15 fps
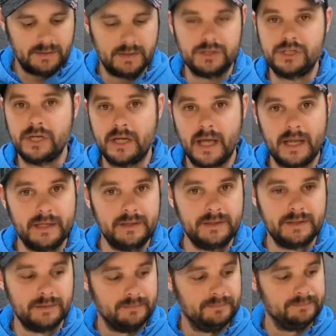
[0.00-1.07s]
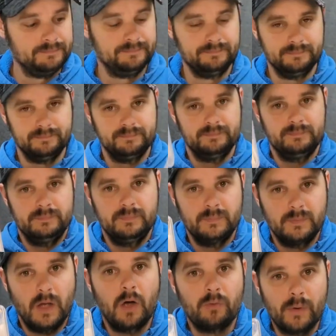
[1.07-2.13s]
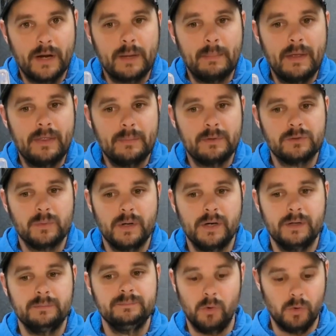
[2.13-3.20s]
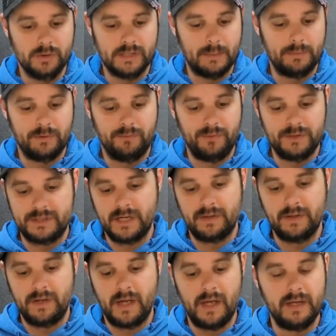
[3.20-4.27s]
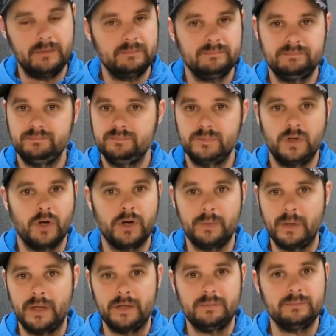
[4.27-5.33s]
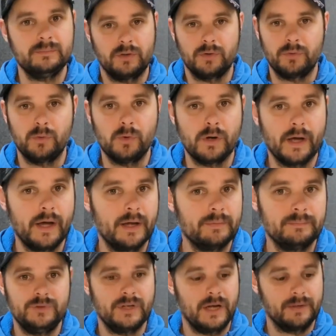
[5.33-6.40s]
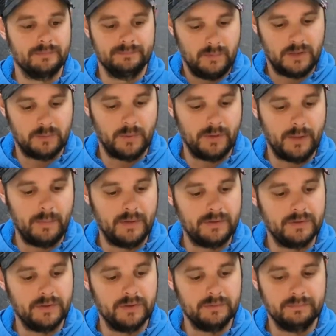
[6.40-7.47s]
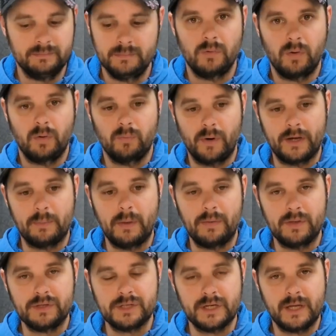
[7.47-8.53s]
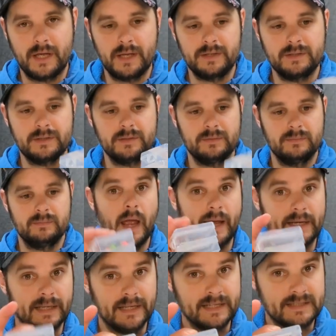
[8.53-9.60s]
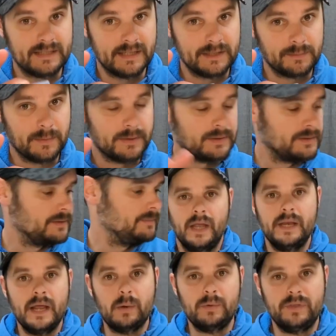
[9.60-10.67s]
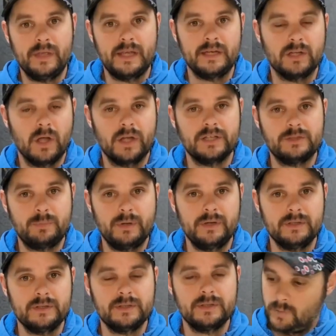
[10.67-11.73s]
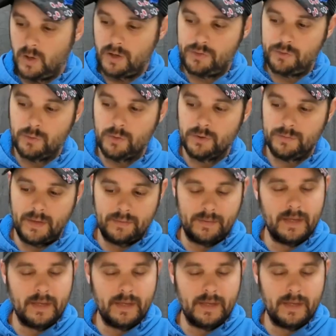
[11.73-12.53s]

the jig heads, I'd recommend them as well. Hooked up on a fish the other day, got him in, got the hook out, done. That's what they're meant to do. Recommend the jig heads, at least these ones. And now with the inline spinners, I thought that